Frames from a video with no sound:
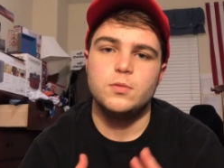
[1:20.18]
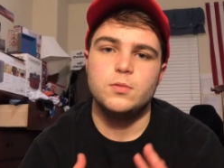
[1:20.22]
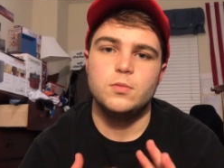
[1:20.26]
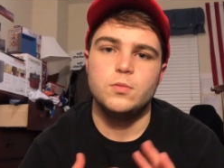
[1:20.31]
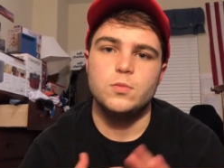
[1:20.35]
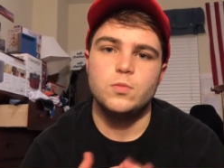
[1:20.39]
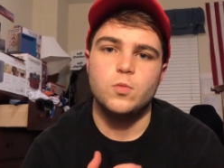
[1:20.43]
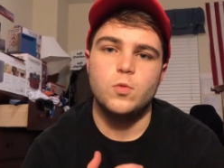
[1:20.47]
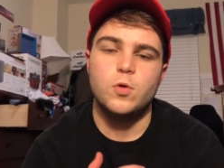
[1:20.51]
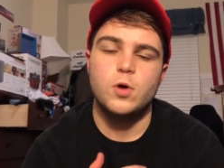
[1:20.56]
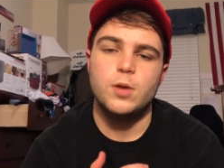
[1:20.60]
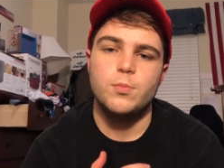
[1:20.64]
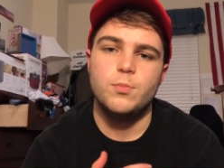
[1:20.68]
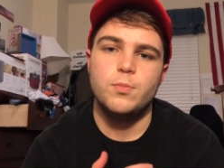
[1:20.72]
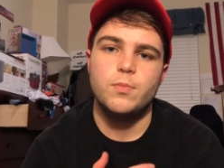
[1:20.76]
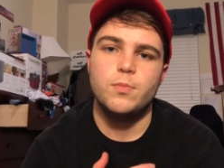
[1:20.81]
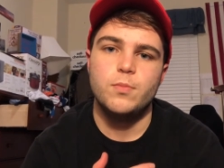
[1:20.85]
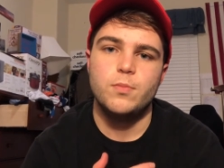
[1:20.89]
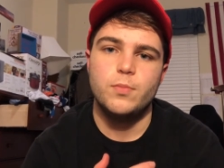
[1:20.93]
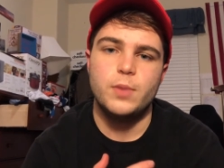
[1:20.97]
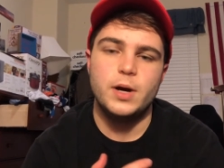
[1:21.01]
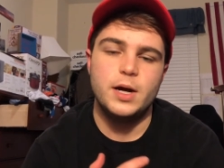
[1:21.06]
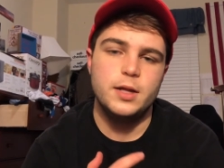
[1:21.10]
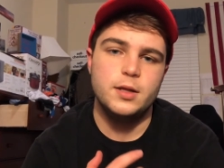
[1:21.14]
one
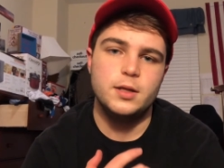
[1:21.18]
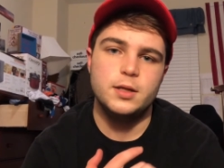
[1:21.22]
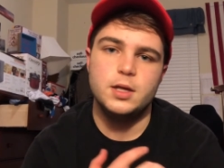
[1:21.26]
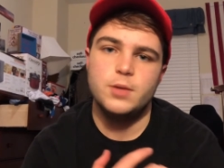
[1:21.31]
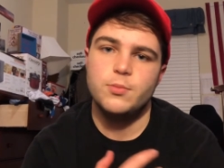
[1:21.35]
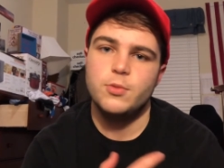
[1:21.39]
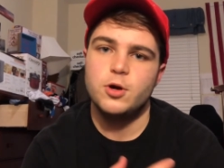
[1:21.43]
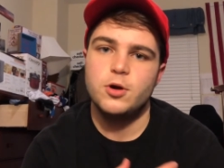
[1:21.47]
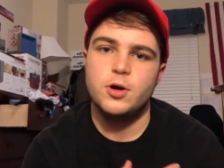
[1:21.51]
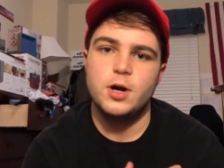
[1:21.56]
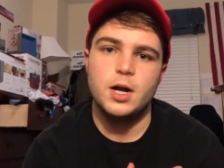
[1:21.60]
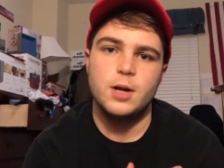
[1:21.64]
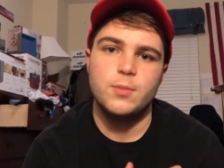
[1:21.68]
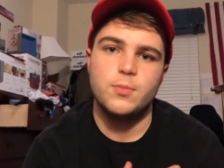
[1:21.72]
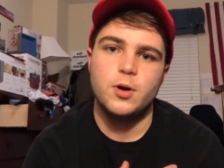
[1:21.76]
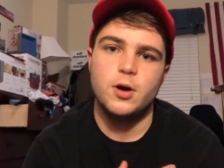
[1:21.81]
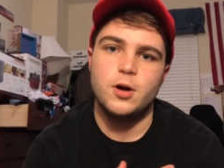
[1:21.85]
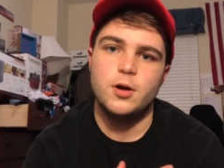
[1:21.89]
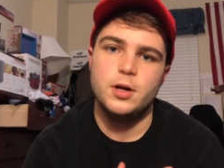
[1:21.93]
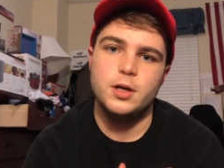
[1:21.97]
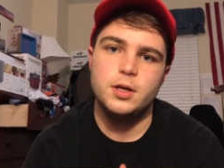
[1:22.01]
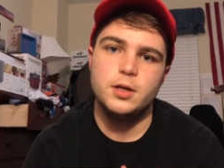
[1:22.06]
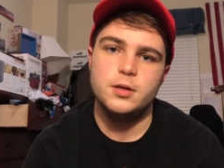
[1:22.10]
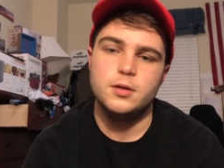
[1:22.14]
by the Democratic
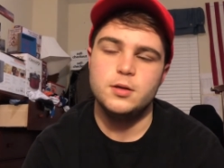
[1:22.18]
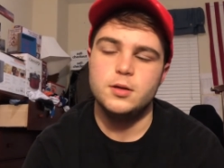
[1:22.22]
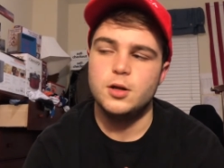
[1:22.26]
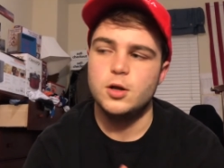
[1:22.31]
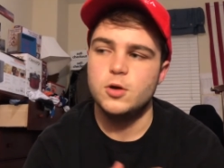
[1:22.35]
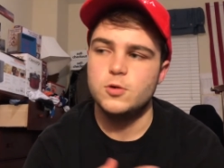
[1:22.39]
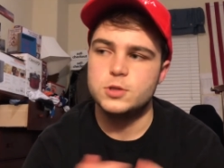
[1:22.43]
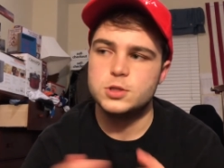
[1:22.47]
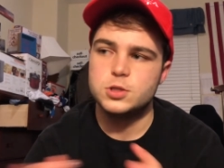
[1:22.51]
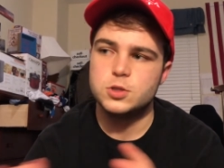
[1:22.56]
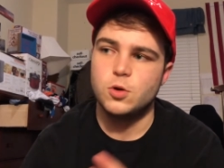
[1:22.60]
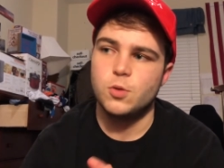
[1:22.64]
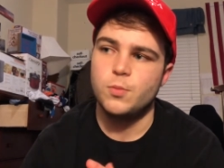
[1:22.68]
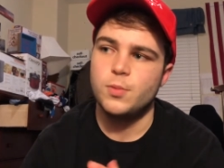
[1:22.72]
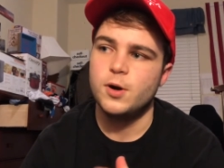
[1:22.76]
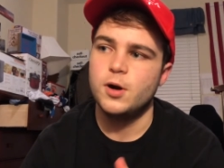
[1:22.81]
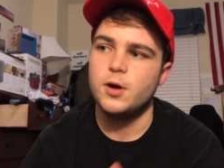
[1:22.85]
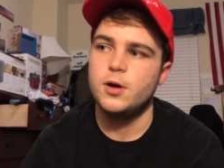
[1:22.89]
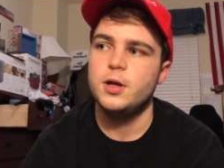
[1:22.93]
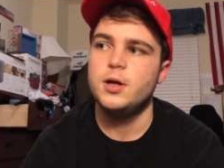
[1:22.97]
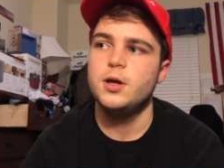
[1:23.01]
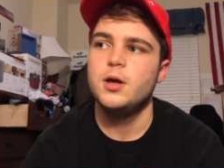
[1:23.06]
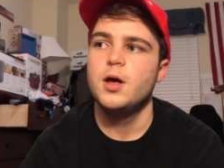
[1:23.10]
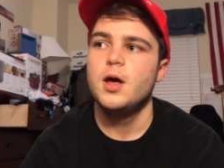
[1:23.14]
Party, you know, a sole
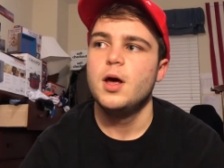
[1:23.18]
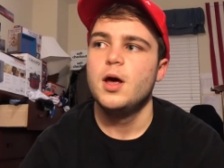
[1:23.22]
party,